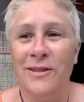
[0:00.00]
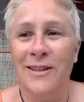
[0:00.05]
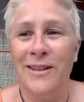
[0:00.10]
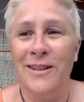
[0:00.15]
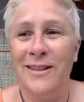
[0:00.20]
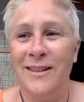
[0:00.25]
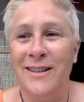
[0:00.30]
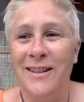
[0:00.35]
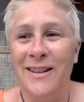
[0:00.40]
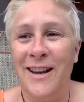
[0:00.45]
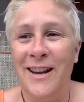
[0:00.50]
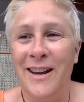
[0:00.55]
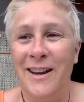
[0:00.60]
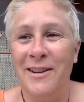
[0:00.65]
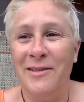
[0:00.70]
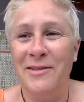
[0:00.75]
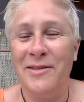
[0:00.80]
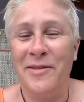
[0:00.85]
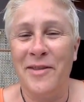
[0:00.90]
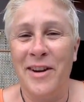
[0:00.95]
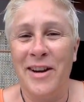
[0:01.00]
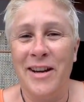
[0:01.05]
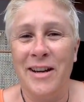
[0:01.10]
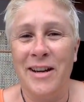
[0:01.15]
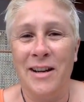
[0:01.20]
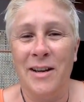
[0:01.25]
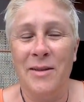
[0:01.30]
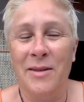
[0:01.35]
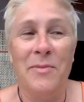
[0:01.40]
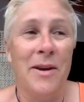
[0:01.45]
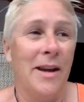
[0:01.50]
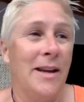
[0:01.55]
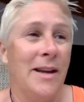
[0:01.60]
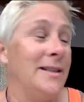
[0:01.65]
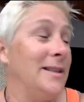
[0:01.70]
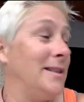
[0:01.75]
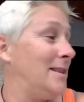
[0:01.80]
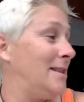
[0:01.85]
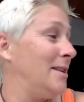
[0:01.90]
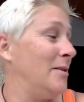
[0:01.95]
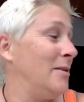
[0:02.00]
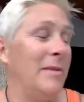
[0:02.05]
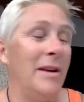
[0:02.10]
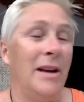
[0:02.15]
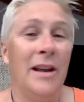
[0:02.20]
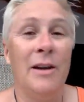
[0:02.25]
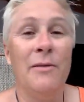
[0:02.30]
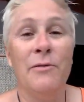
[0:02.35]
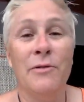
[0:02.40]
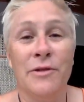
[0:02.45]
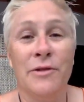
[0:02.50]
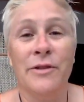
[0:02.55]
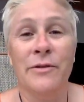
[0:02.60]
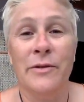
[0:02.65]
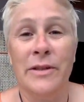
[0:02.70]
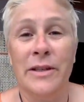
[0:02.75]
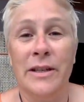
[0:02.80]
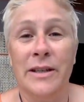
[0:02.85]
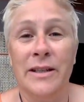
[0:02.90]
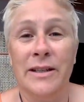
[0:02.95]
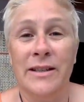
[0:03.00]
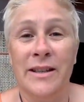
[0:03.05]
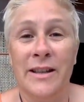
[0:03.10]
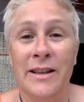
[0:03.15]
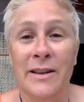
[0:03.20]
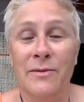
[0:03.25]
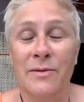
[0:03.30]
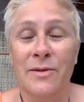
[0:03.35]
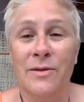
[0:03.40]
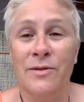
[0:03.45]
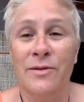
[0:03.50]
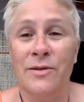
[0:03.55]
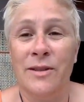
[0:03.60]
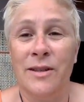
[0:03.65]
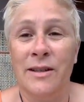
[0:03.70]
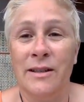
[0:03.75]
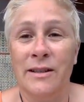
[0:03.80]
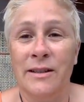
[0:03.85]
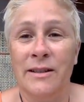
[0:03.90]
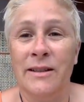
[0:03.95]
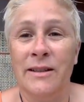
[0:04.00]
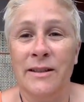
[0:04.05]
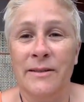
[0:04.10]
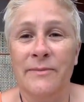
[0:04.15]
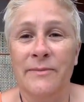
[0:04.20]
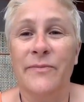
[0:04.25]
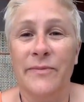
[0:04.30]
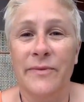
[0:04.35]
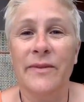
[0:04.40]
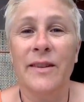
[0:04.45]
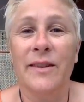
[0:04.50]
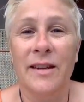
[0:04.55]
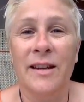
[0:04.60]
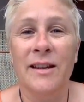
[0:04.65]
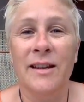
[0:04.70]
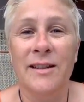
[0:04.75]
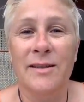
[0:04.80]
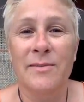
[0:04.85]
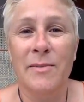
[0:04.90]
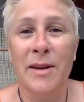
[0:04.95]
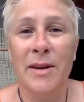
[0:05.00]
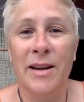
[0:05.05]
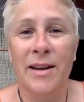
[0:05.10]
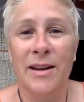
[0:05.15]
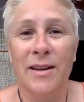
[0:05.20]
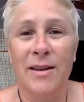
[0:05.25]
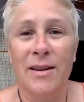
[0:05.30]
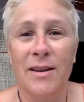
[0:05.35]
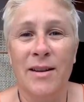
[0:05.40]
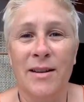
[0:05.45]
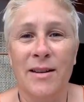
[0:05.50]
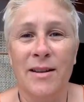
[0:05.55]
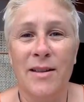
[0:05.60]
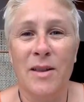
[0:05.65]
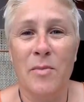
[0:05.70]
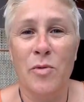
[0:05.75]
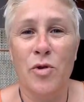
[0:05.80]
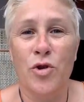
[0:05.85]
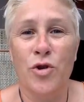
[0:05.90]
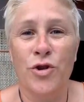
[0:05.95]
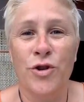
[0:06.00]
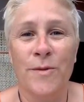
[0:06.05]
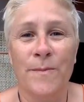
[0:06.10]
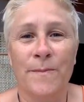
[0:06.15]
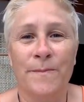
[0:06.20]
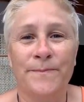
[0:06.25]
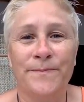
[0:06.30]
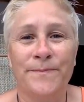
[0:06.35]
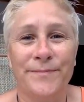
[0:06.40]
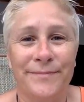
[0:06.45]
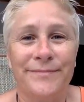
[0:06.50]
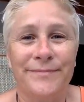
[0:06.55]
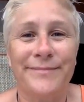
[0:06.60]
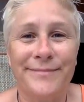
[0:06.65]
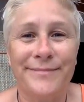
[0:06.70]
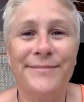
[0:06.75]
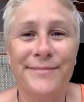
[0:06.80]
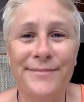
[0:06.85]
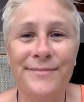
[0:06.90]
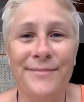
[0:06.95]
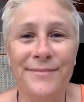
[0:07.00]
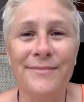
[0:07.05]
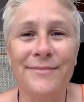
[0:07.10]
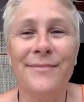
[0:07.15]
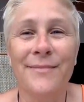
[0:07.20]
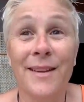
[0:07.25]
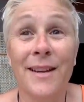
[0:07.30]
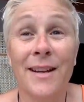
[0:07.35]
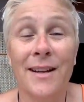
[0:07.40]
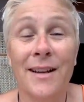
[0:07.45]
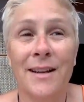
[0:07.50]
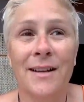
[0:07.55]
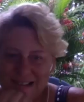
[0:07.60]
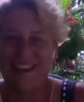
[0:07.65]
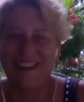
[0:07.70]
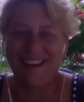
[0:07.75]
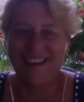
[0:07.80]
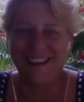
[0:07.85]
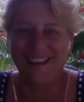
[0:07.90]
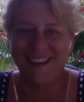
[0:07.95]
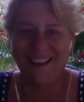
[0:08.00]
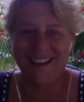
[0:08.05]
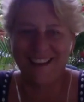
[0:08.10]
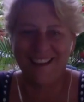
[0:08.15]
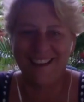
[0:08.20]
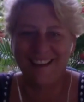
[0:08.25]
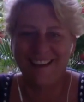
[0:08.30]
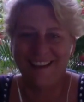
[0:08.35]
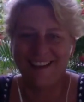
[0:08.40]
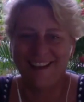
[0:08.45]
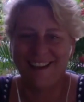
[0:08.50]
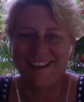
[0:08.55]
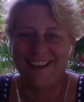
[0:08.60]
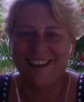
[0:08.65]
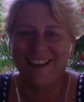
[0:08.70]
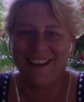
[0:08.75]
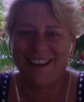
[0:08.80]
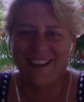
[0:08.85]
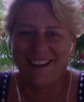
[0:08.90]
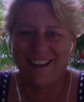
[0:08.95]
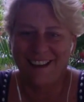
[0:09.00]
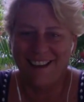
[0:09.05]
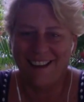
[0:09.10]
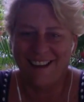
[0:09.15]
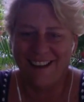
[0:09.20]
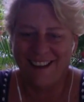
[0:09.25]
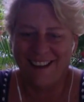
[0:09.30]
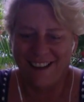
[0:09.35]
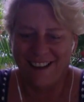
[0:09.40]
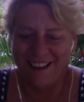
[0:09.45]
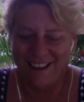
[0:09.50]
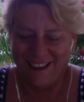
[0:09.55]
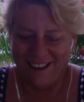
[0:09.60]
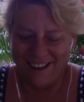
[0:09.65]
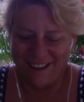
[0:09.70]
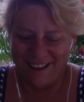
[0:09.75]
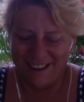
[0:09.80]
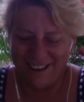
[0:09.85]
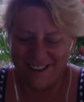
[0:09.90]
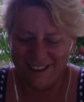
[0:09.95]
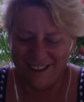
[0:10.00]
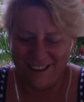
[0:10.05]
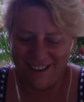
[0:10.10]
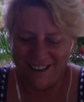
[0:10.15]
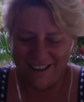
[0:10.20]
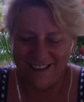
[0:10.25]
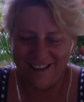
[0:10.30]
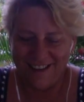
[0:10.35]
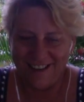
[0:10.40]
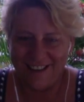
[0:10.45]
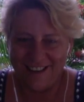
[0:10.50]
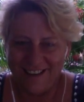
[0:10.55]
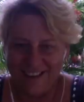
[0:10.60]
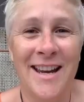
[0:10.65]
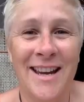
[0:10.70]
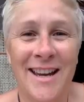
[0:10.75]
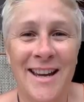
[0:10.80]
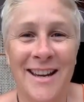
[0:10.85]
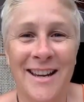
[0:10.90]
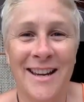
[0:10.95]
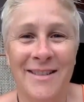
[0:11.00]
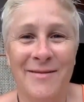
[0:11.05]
And yeah, he was very cuddly, but he did sit on my lap while she was here, so that was good. Ah, that's good. Making the, the merge. That's good. Yeah, that's good. But, uh, yeah.